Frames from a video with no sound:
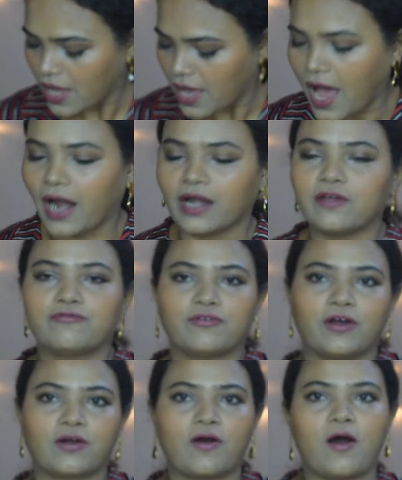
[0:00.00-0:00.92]
and if you
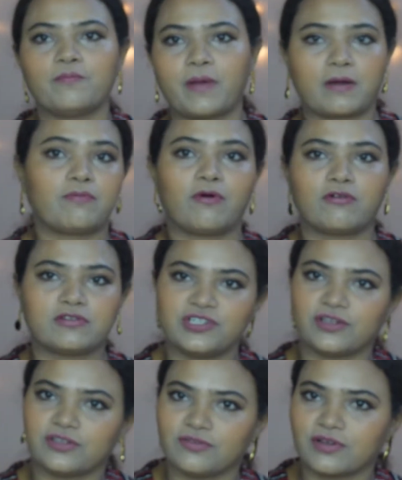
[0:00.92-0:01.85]
are a compact powder
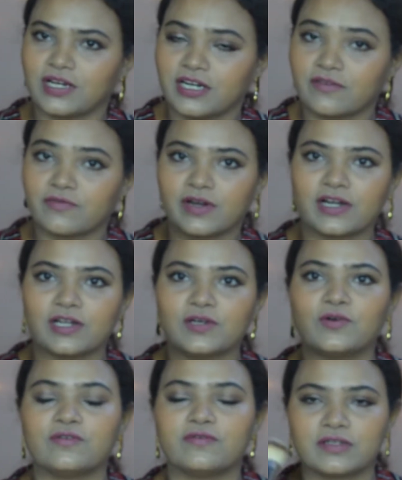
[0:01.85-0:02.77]
junkie, you can definitely
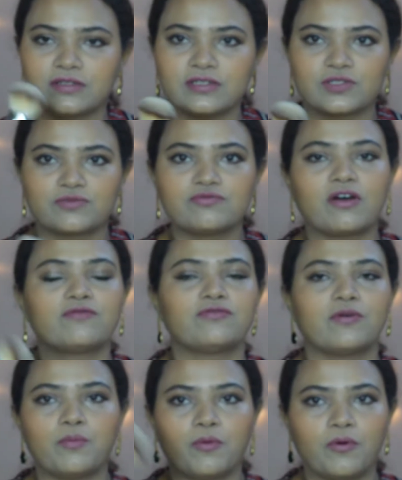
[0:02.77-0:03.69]
go for this one
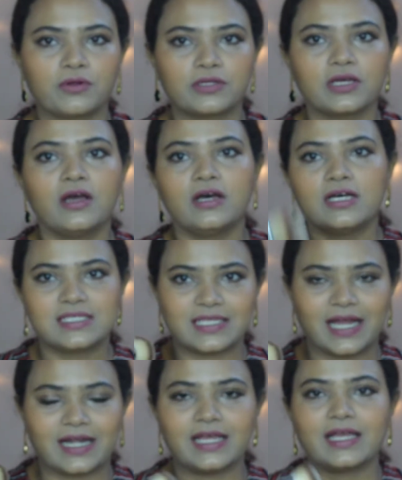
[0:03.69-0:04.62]
for both
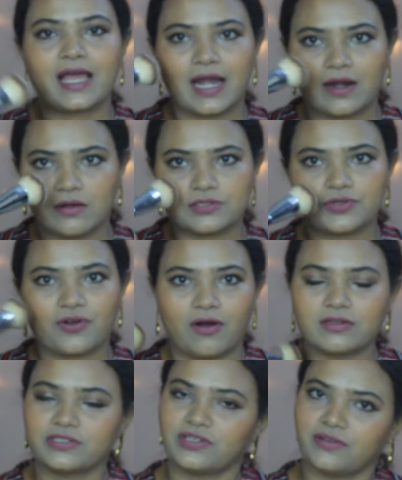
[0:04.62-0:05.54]
setting and also
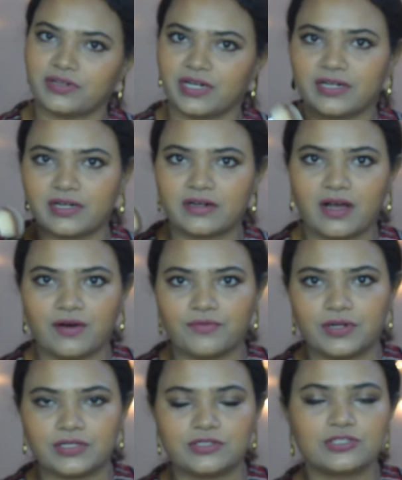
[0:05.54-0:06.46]
concentrated
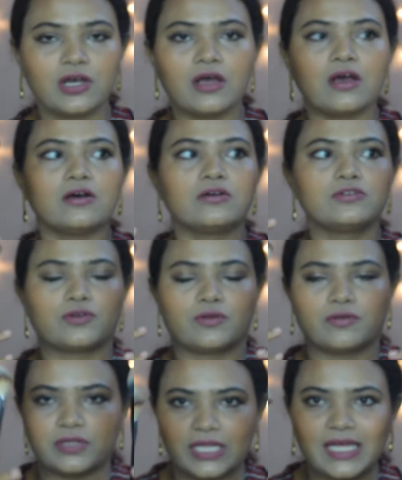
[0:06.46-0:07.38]
coverage. So
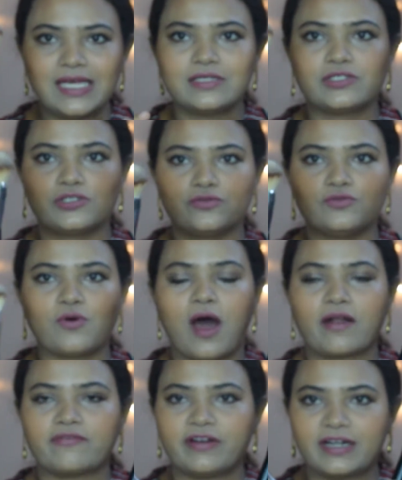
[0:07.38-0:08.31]
these two
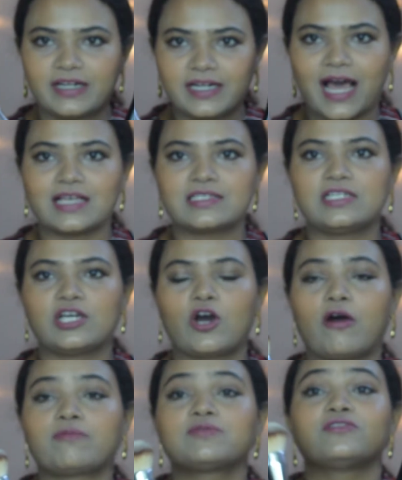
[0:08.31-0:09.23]
are fantastic
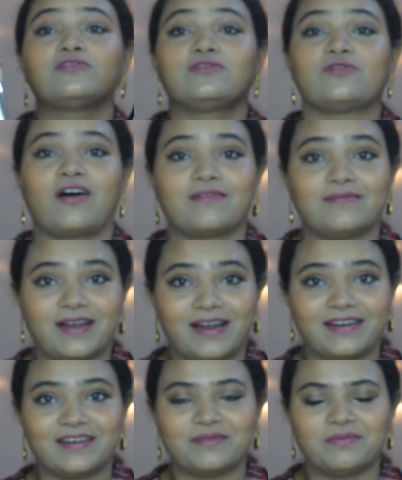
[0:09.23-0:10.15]
options,
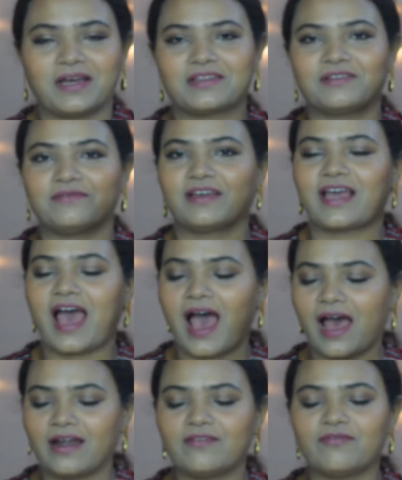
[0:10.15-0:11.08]
non-branded by the way,
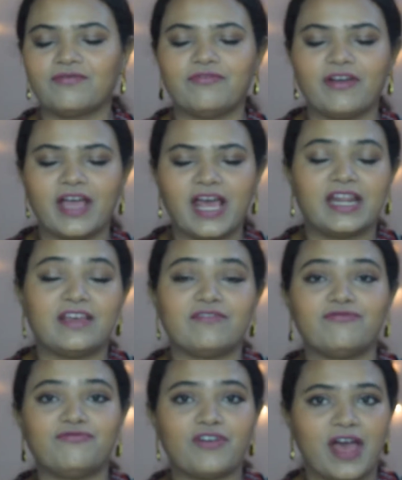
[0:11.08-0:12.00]
and
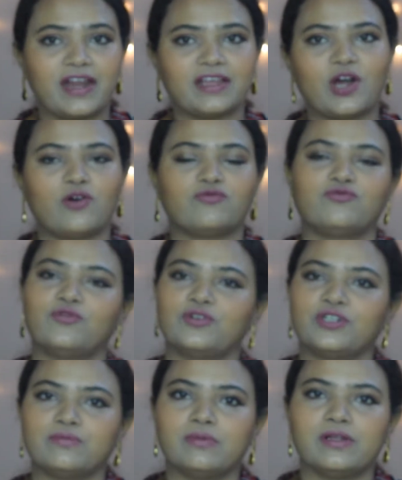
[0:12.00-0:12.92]
very
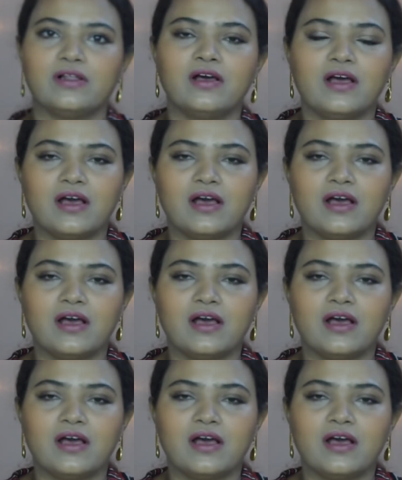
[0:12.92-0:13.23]
affordable,